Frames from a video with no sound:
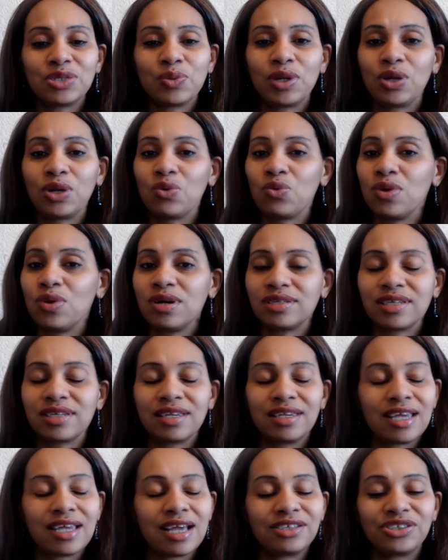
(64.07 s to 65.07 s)
when it works
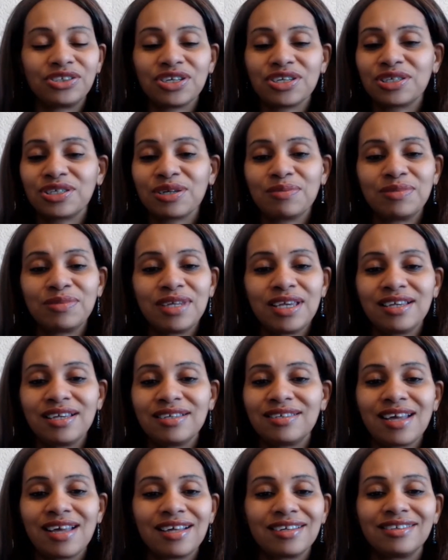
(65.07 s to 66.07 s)
and there are just some
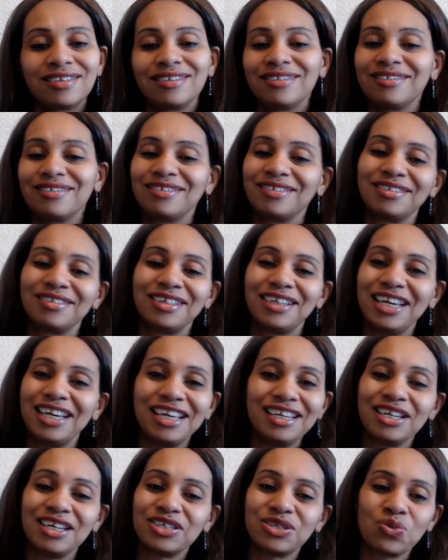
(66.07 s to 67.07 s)
days that
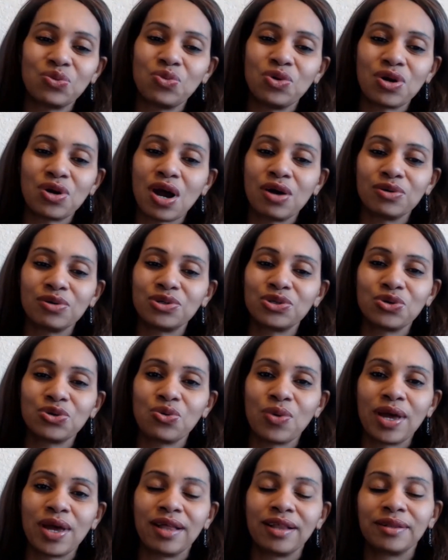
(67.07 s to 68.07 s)
it doesn't work out so
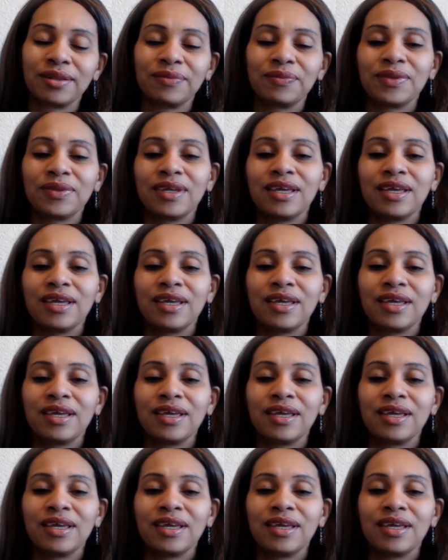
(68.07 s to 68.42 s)
well.